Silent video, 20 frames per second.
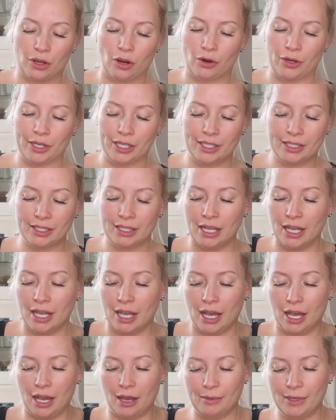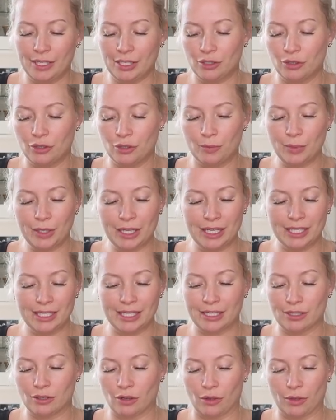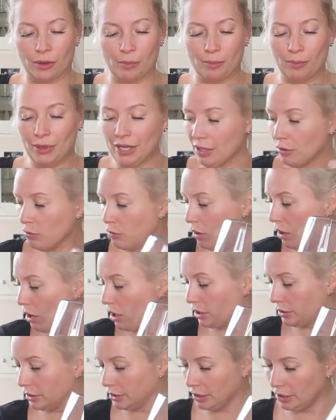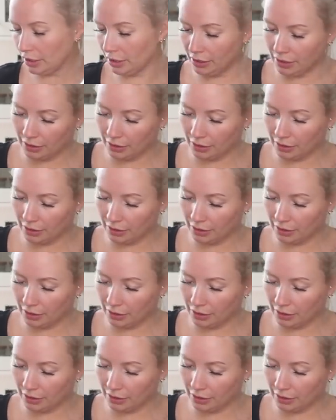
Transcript: ice. It's good because it's got the big one.